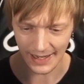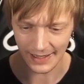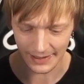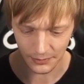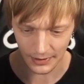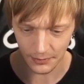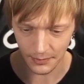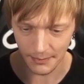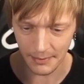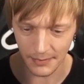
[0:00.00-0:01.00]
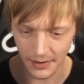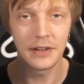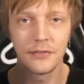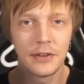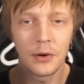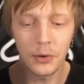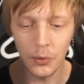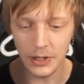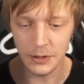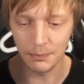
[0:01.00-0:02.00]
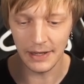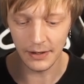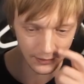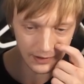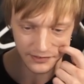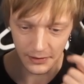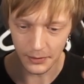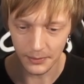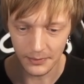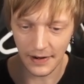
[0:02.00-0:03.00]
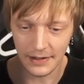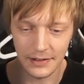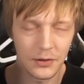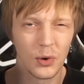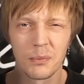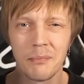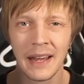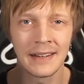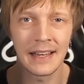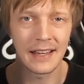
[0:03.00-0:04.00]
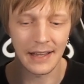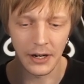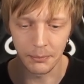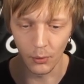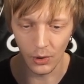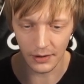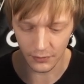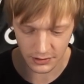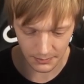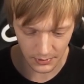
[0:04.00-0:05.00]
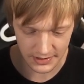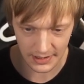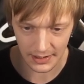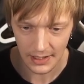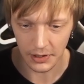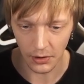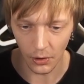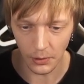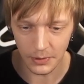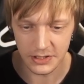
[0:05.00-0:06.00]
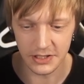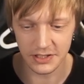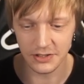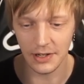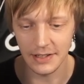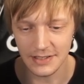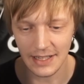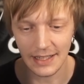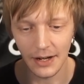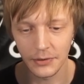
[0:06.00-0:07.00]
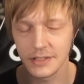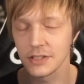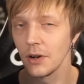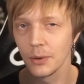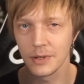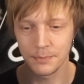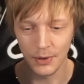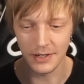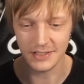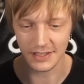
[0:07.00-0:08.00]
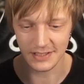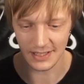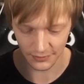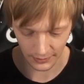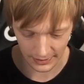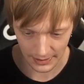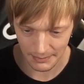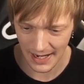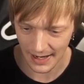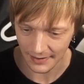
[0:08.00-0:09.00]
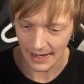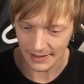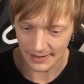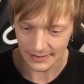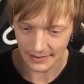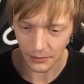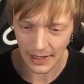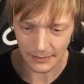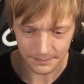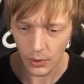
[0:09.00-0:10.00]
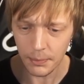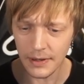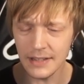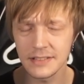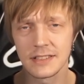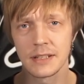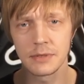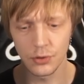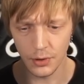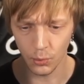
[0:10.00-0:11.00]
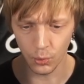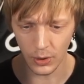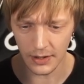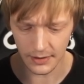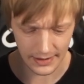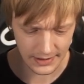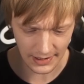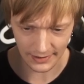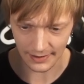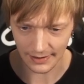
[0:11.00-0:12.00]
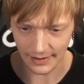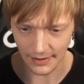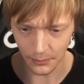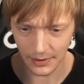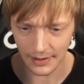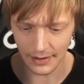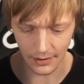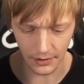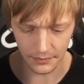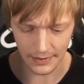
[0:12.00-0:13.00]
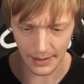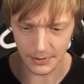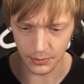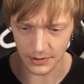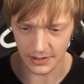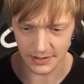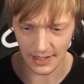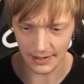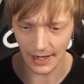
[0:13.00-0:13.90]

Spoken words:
I can't really remember. If you don't know what to play, or if you find your main deck kind of boring for some reason, you can always just try this deck out. It's always pretty successful in the meta. And, okay, we're up against some sort of weird E-Giant deck here. We're gonna get a lot of damage with just that.